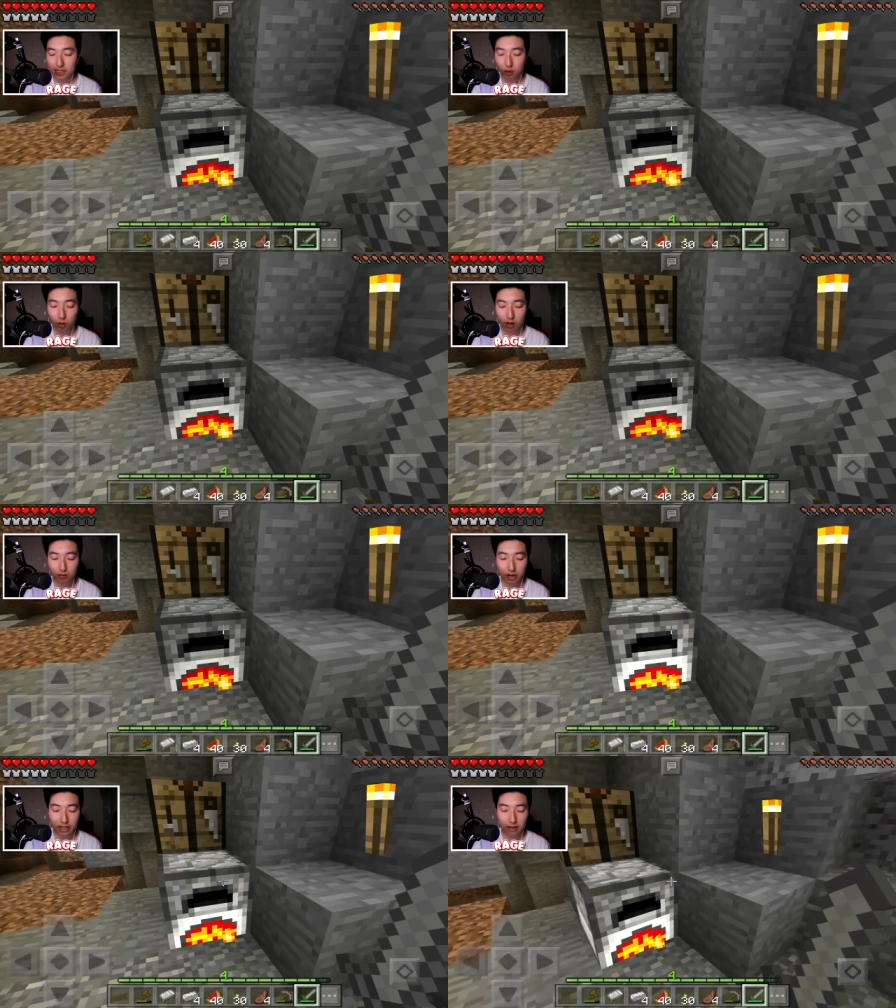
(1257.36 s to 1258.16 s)
take
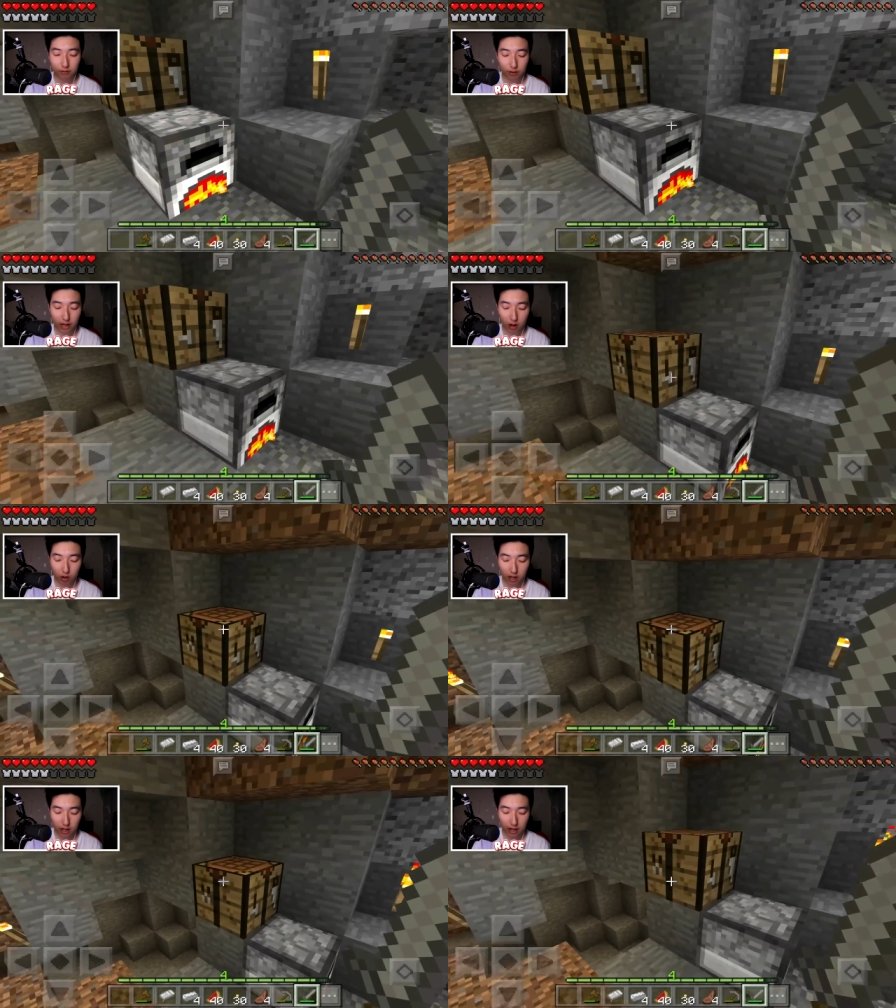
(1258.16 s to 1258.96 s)
whatever I can for
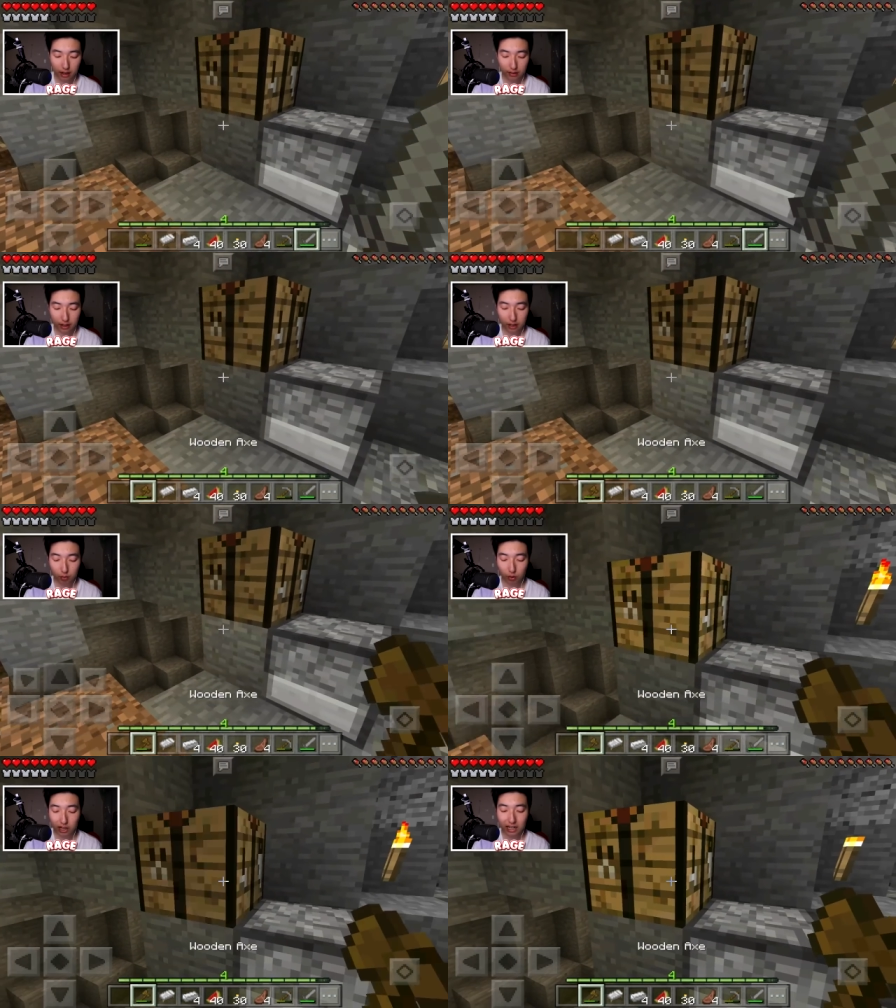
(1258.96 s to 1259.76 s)
now, and
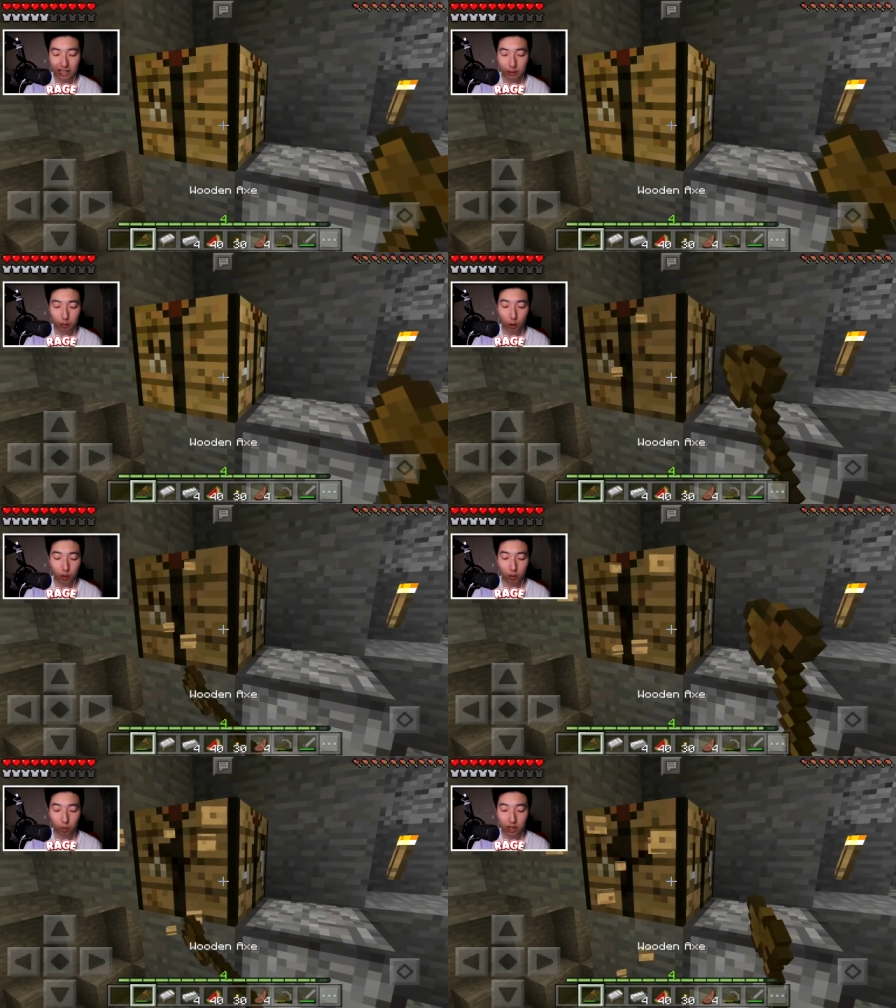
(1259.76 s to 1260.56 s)
then we're going to keep going.